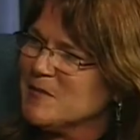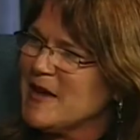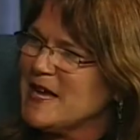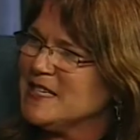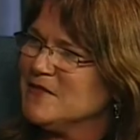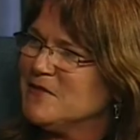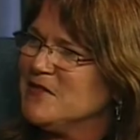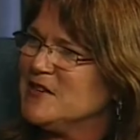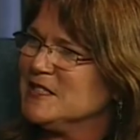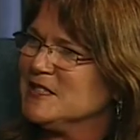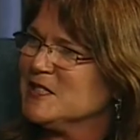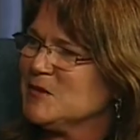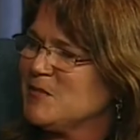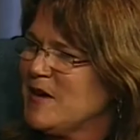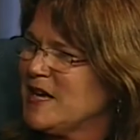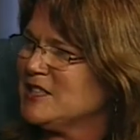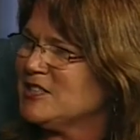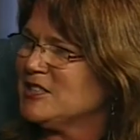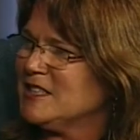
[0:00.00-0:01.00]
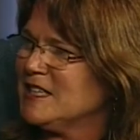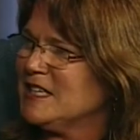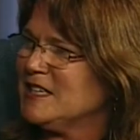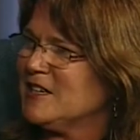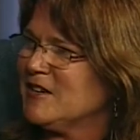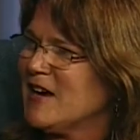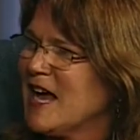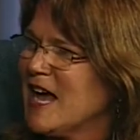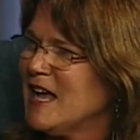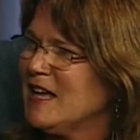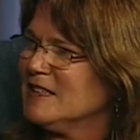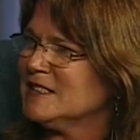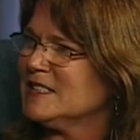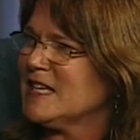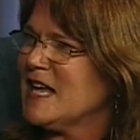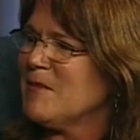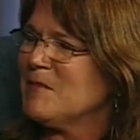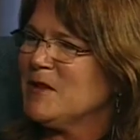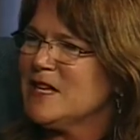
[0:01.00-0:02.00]
made to feel special at your house,
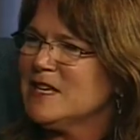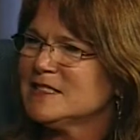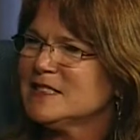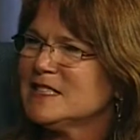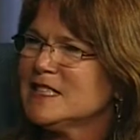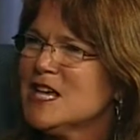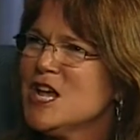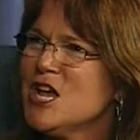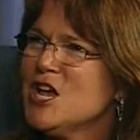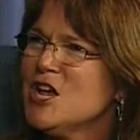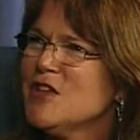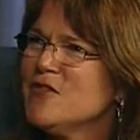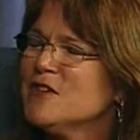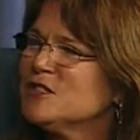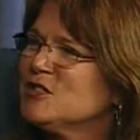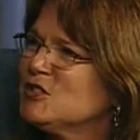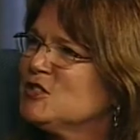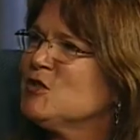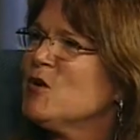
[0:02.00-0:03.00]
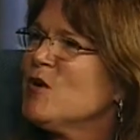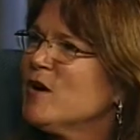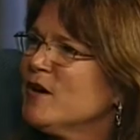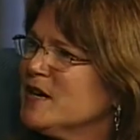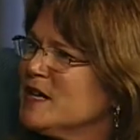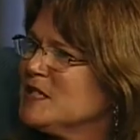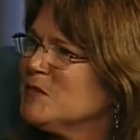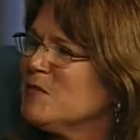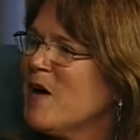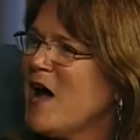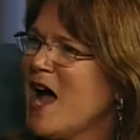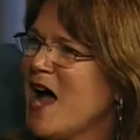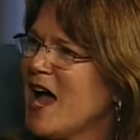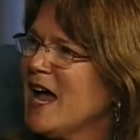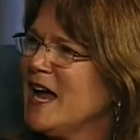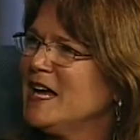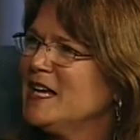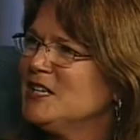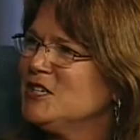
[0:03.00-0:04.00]
and plus the stories
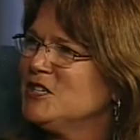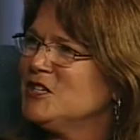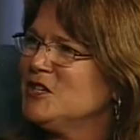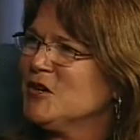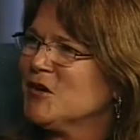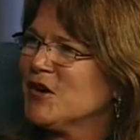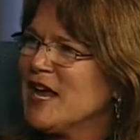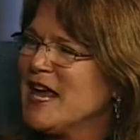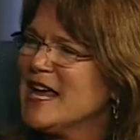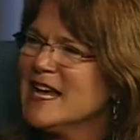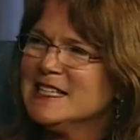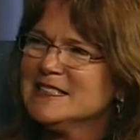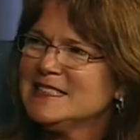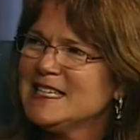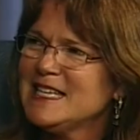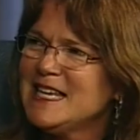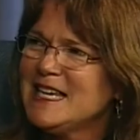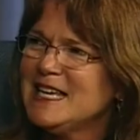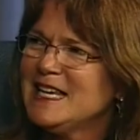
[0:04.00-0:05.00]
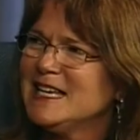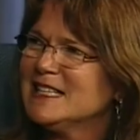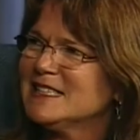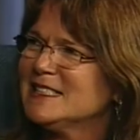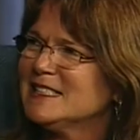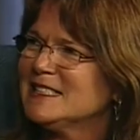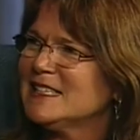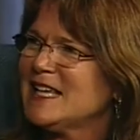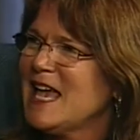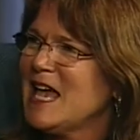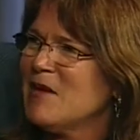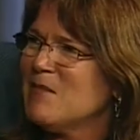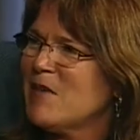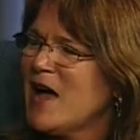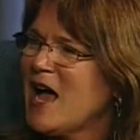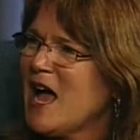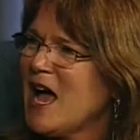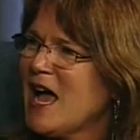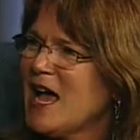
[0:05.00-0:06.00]
behind your antiques and
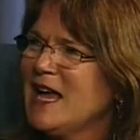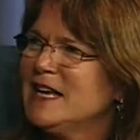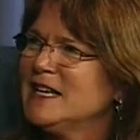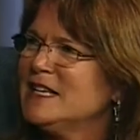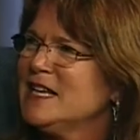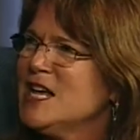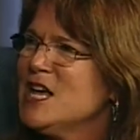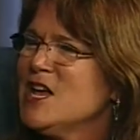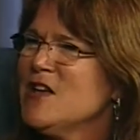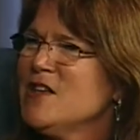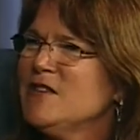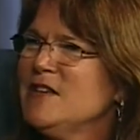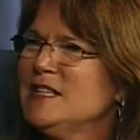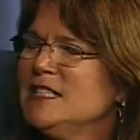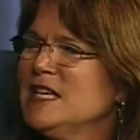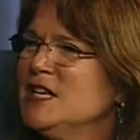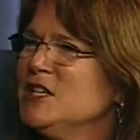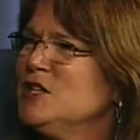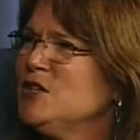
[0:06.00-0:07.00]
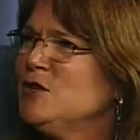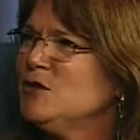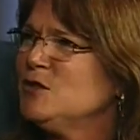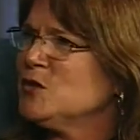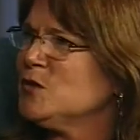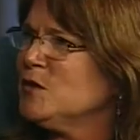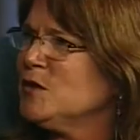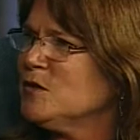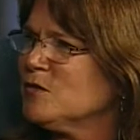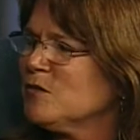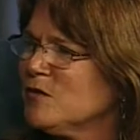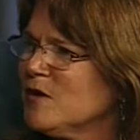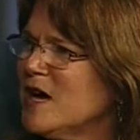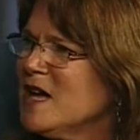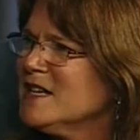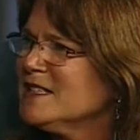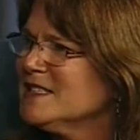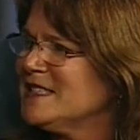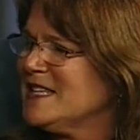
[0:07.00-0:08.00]
behind these unusual
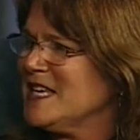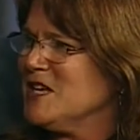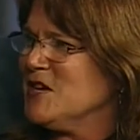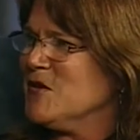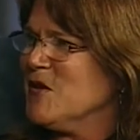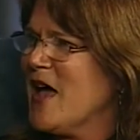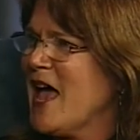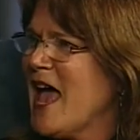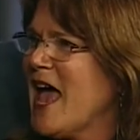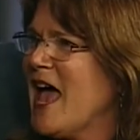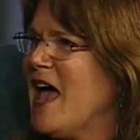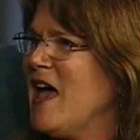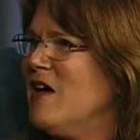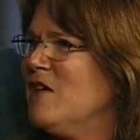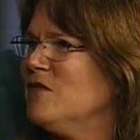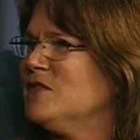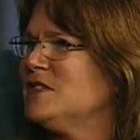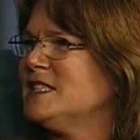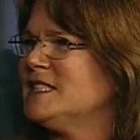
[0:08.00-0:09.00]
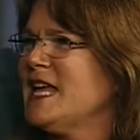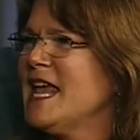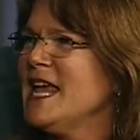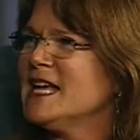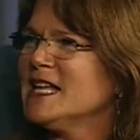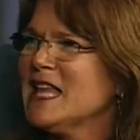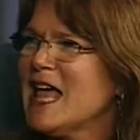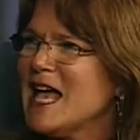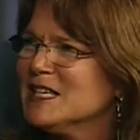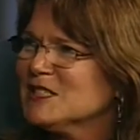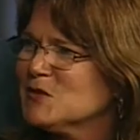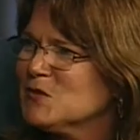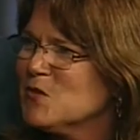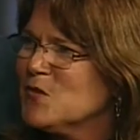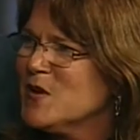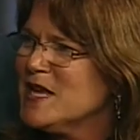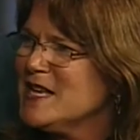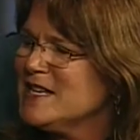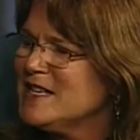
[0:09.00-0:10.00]
rugs that you have, stained glass
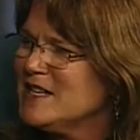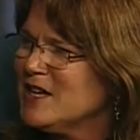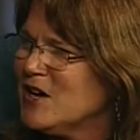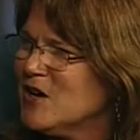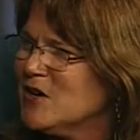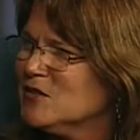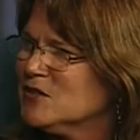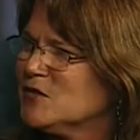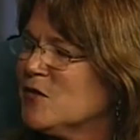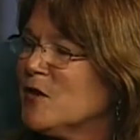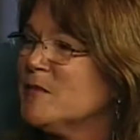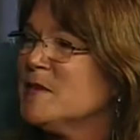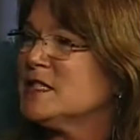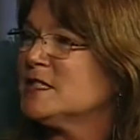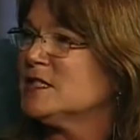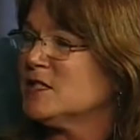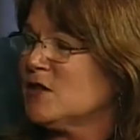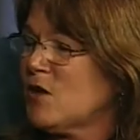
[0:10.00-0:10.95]
windows from this is